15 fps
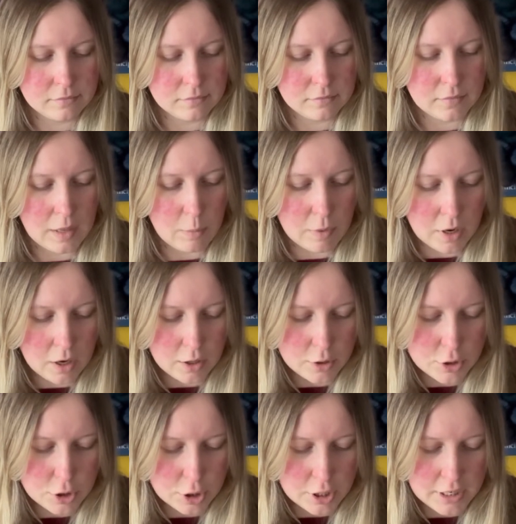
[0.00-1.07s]
that one on a
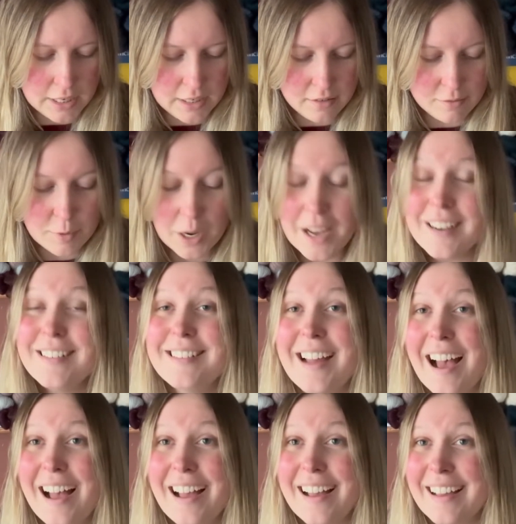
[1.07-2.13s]
journey. We got
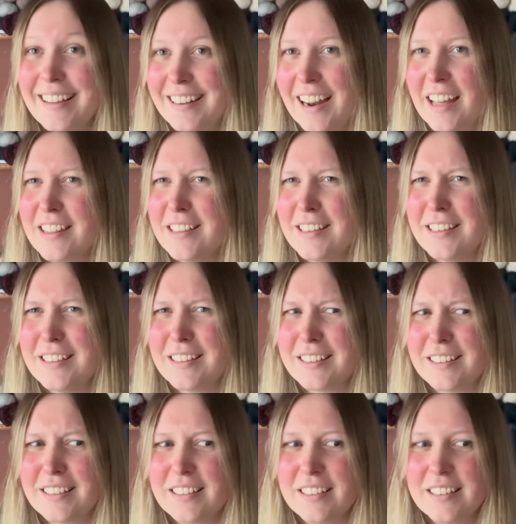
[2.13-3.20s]
9. I think
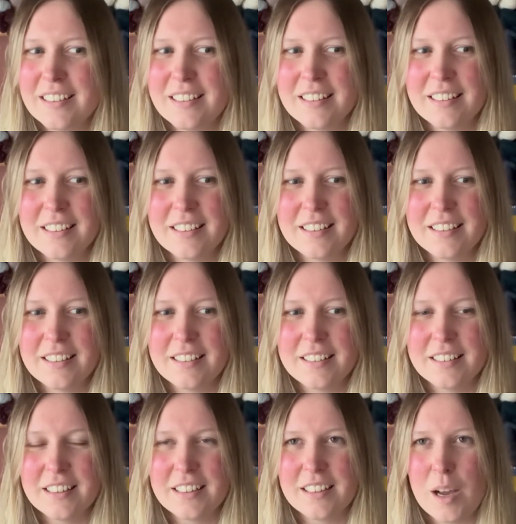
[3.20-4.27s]

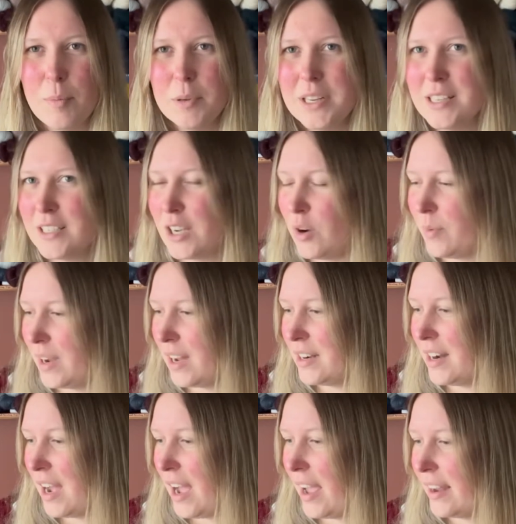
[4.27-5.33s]
a couple days ago we got
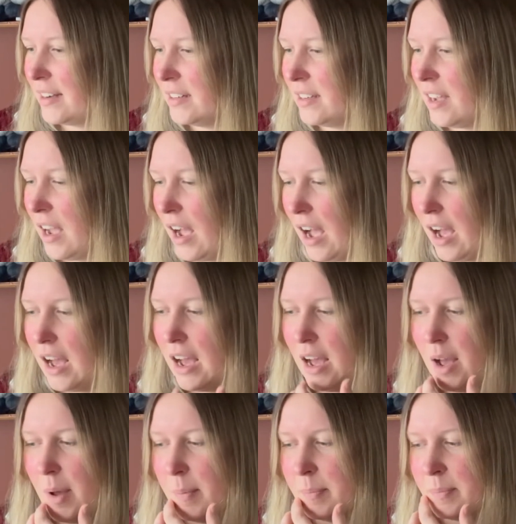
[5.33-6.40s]

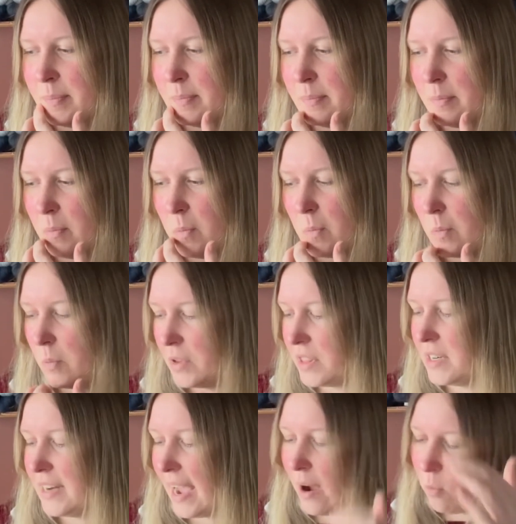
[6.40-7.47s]
9 with a
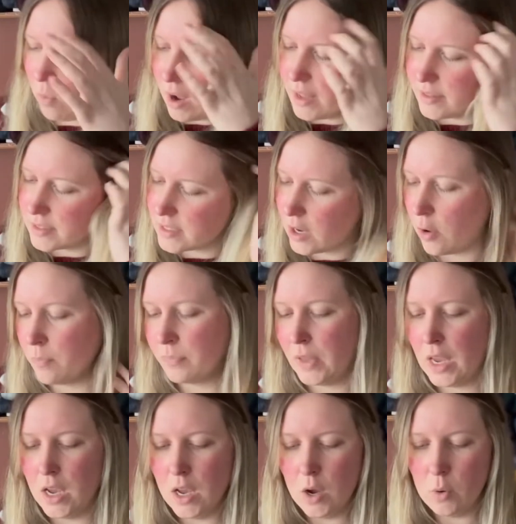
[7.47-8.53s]
nat 1. So
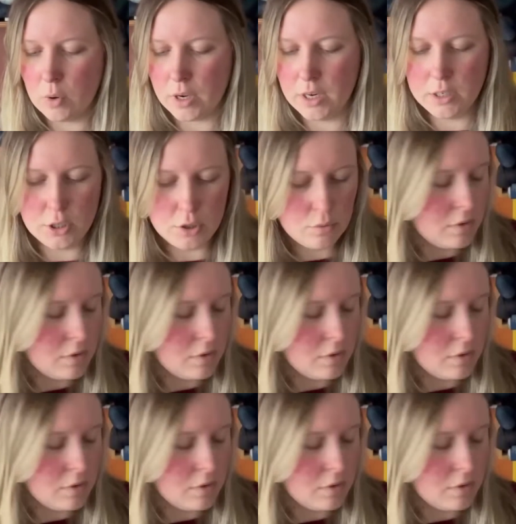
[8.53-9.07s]
we're gonna do